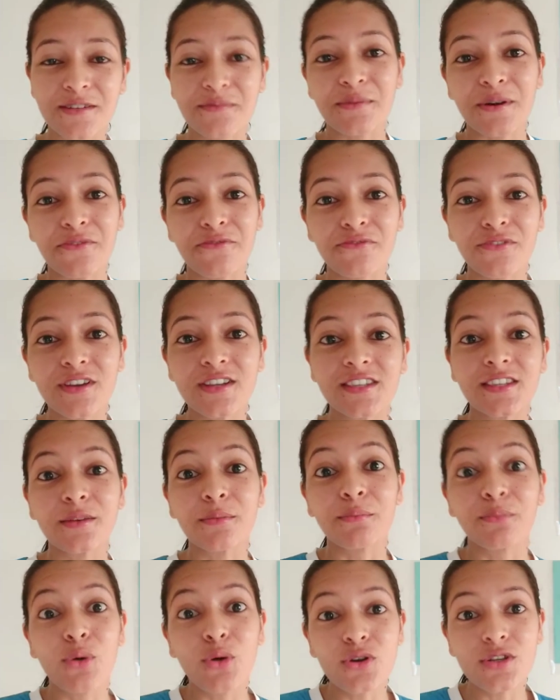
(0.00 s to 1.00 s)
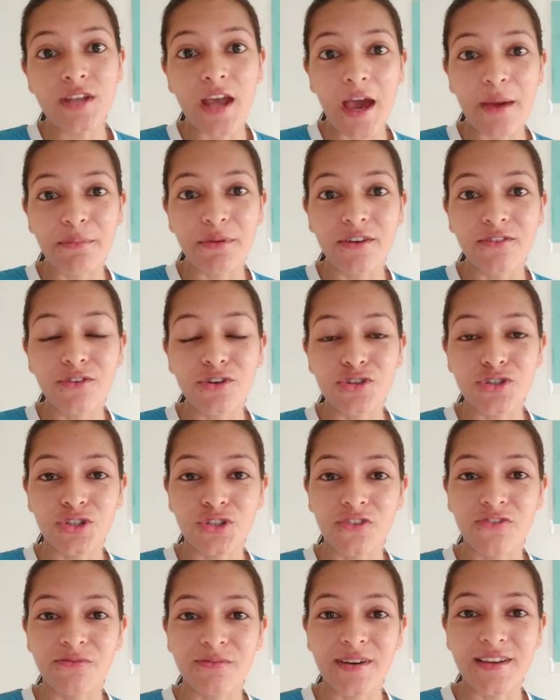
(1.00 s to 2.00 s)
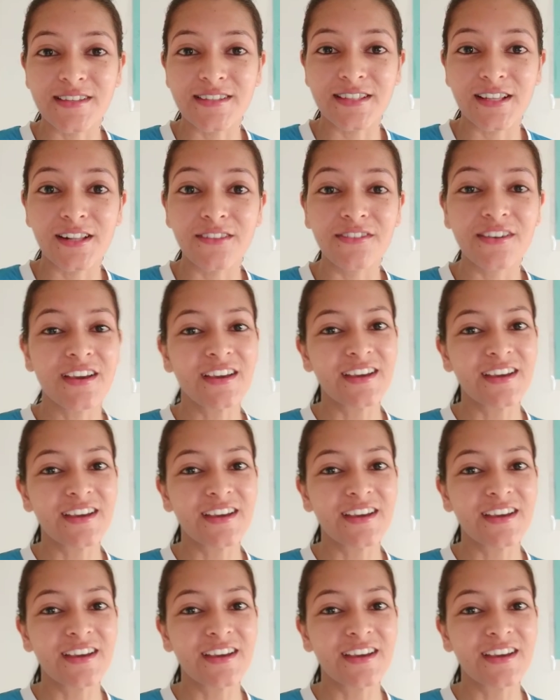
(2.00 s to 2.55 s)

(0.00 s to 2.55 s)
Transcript: my fit, the most happier version of myself